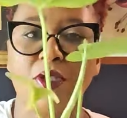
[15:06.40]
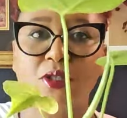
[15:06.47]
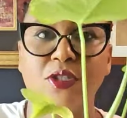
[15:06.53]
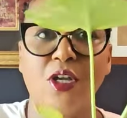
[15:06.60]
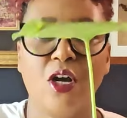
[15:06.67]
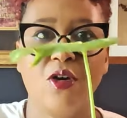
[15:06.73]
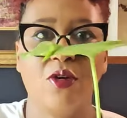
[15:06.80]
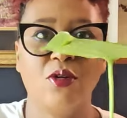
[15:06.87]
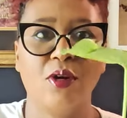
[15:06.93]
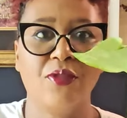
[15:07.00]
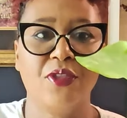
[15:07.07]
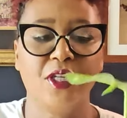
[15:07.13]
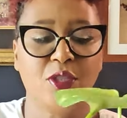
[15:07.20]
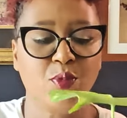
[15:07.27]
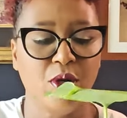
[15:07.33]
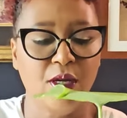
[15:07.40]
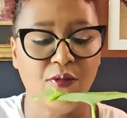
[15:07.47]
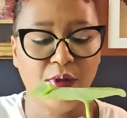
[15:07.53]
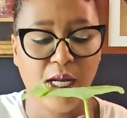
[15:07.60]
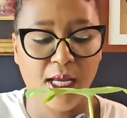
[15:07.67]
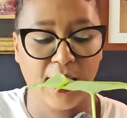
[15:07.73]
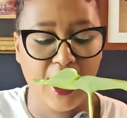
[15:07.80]
So this one,
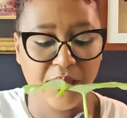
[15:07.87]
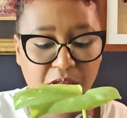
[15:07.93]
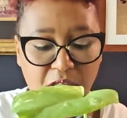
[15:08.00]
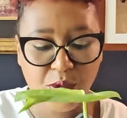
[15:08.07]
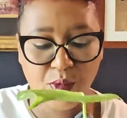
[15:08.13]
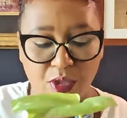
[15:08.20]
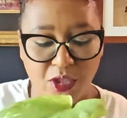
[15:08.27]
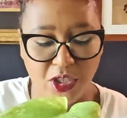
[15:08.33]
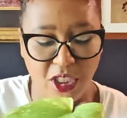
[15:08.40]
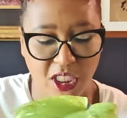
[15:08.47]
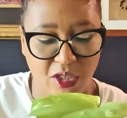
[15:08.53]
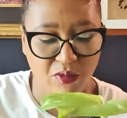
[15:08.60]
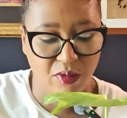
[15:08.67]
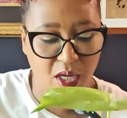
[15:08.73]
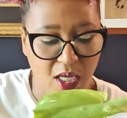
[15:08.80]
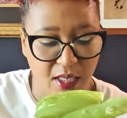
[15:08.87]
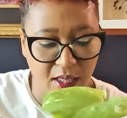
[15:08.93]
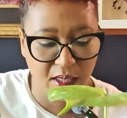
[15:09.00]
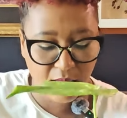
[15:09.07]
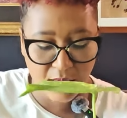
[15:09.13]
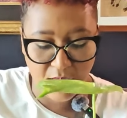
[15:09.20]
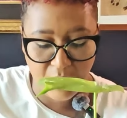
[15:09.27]
when I got this one, she
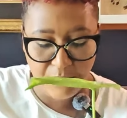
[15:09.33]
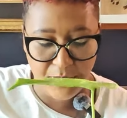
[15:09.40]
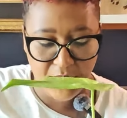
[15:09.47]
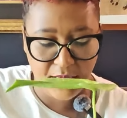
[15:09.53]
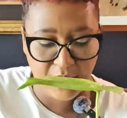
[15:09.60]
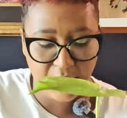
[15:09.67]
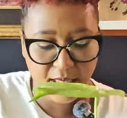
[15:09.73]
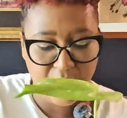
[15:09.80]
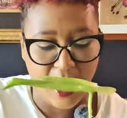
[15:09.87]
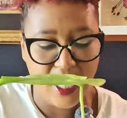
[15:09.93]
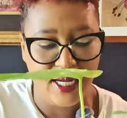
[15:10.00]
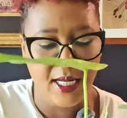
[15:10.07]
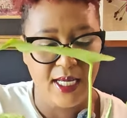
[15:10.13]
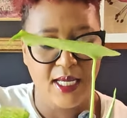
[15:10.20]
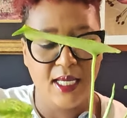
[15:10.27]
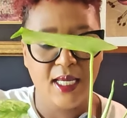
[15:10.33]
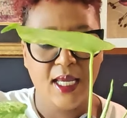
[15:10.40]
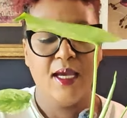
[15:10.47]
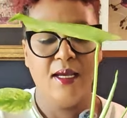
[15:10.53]
was itsy bitsy tiny.